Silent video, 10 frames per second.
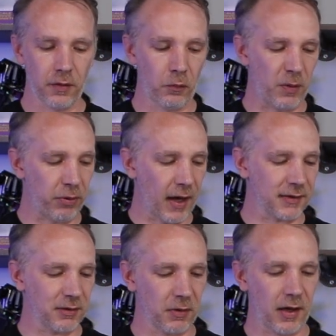We
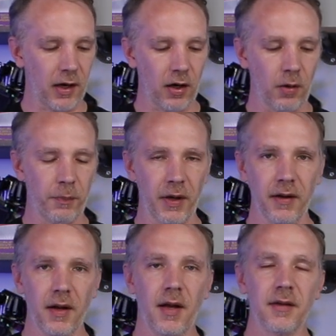blast it with the air, but
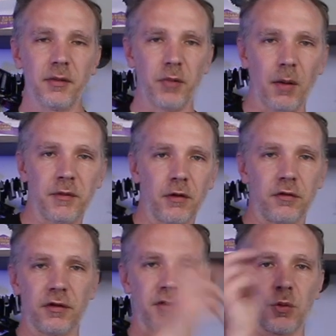sometimes it'll
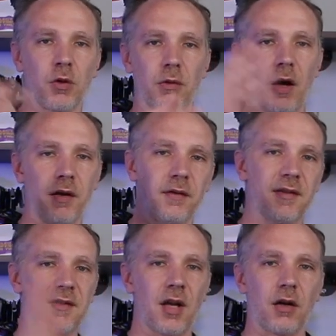just swirl around and
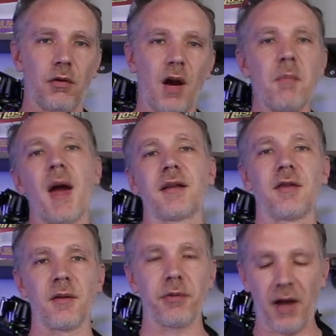suck right back to
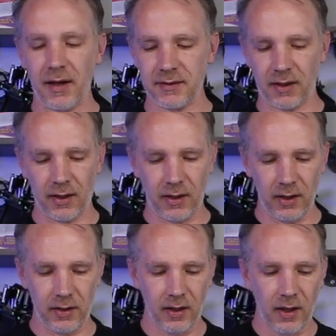the plastic
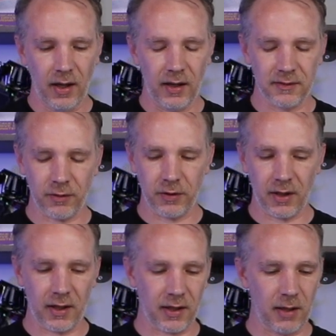again, and so you
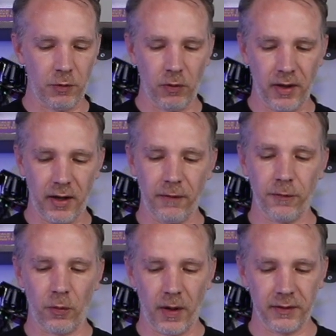got to keep going at it
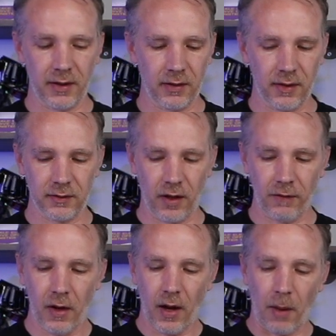for a while to get things off.
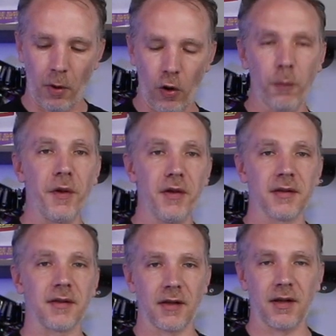I'm hoping
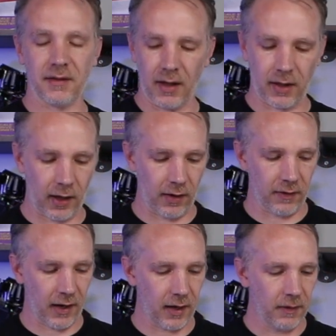this is going to take care of
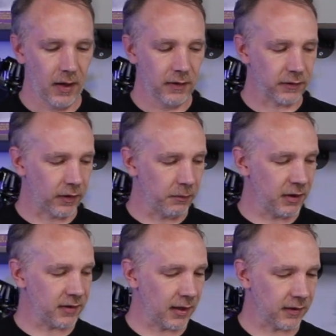that. So let me
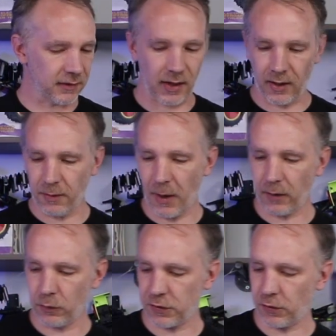take this out of the bag
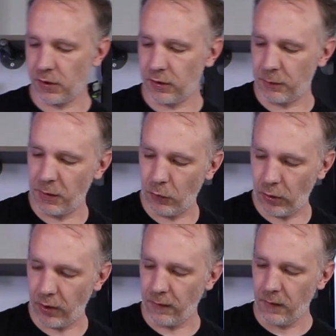and we'll show you a little bit
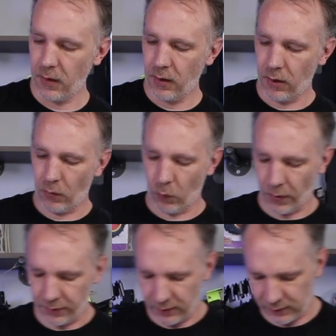more
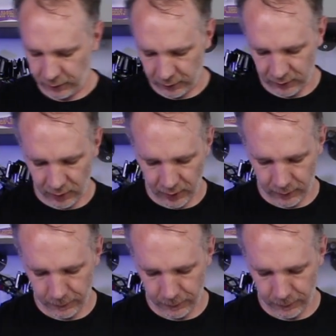what this looks like.